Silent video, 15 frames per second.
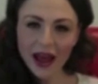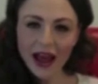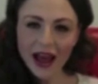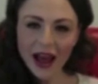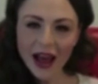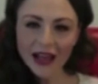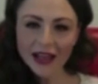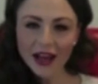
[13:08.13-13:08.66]

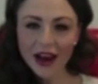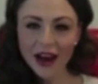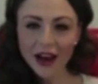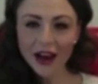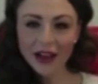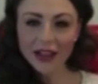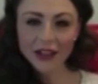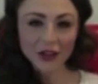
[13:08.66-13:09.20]
and
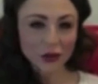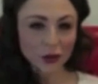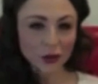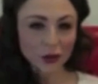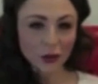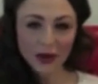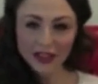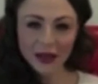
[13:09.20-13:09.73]
I just
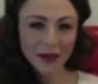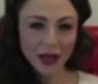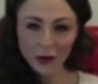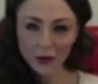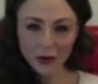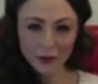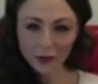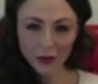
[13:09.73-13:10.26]
went at my
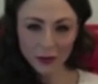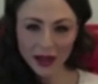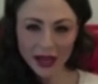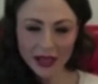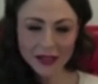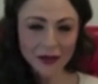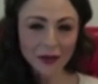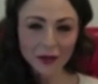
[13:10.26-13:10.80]
career full blast.